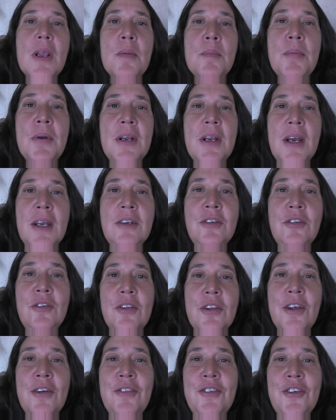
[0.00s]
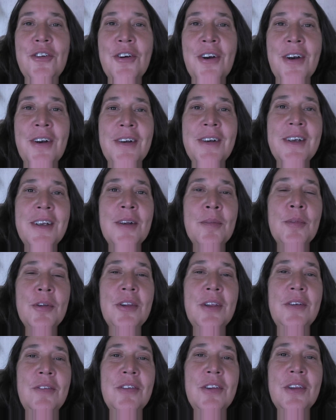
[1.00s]
but I do love you all, and I'm going to
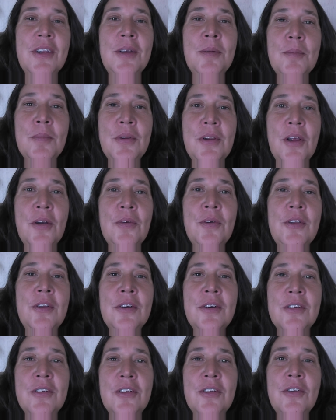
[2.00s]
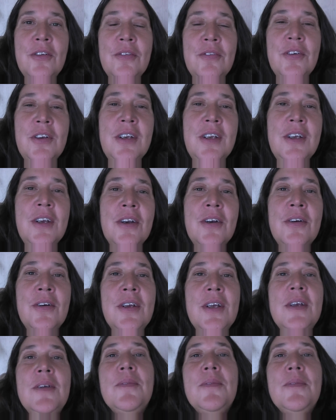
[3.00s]
leave the link below, and there's a little video.